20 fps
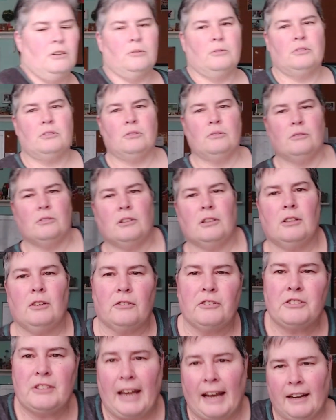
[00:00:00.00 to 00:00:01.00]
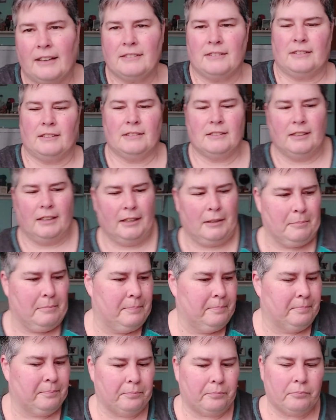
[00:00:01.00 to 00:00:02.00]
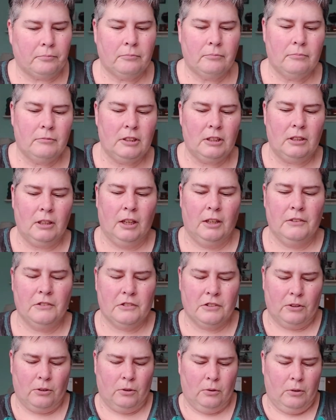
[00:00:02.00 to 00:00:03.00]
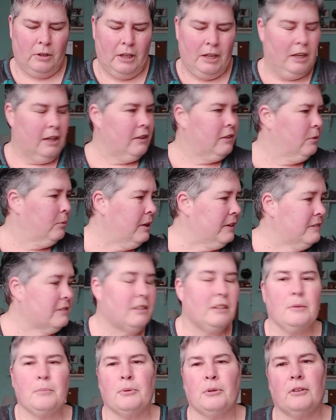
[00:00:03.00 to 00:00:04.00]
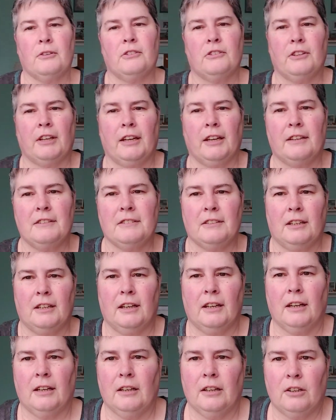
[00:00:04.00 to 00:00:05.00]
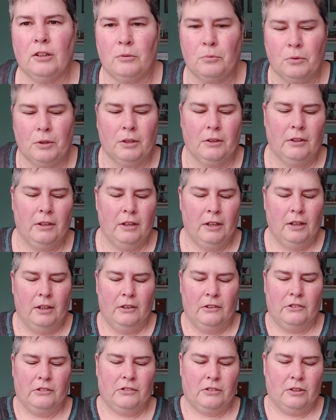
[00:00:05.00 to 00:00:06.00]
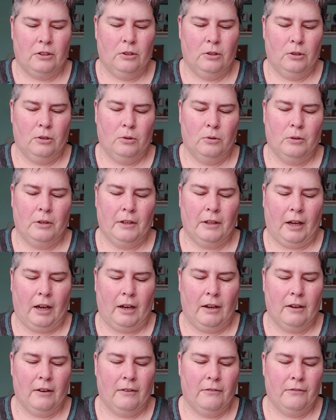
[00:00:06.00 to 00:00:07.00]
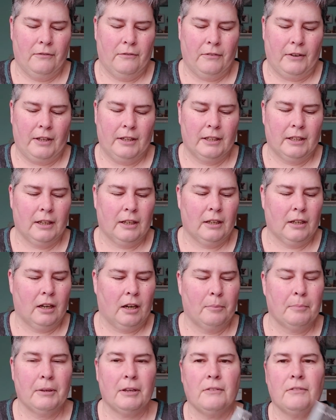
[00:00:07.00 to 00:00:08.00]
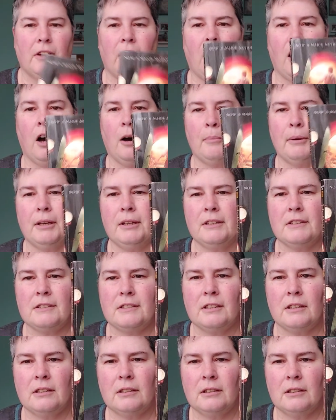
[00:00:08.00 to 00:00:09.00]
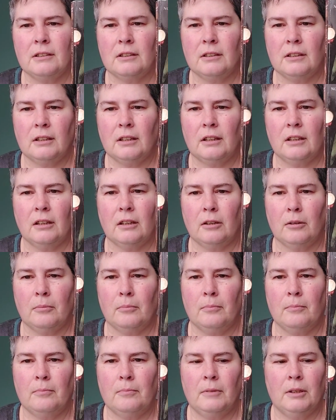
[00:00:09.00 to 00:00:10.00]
we'll do little stacks at a time. And so the rest of the books, like I said, I got at Goodwill. So I finally got a copy of The Hobbit. Um,